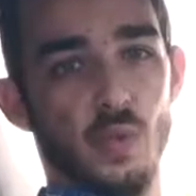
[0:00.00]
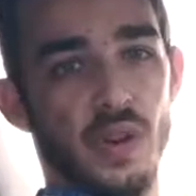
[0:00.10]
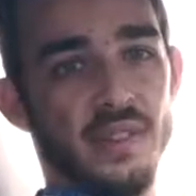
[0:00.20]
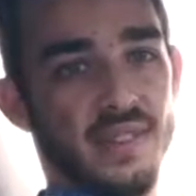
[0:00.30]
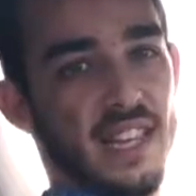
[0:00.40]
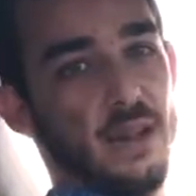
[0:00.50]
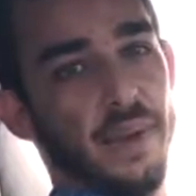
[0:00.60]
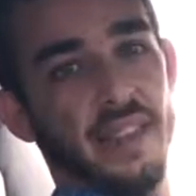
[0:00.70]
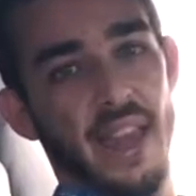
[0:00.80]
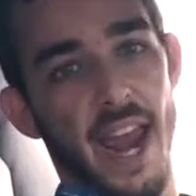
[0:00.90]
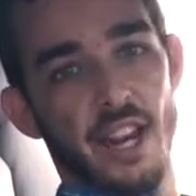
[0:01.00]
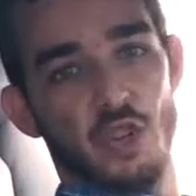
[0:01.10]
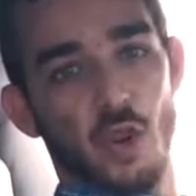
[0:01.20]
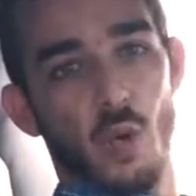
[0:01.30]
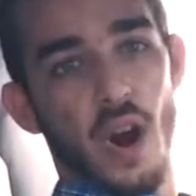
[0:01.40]
ones is going to be the age
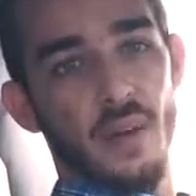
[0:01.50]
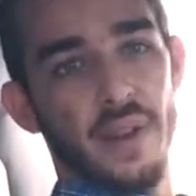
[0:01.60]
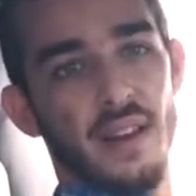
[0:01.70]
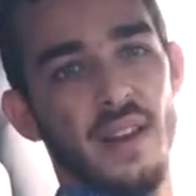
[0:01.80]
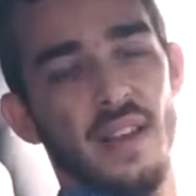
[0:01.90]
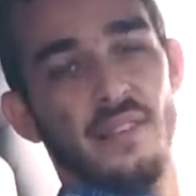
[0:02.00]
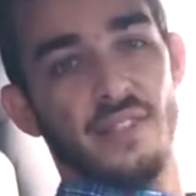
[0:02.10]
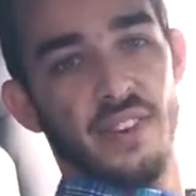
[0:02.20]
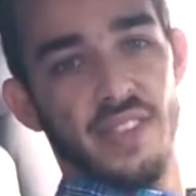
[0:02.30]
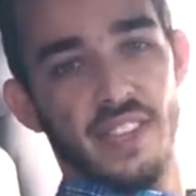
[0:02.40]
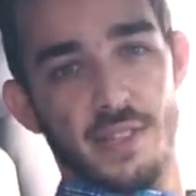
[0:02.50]
requirement. For this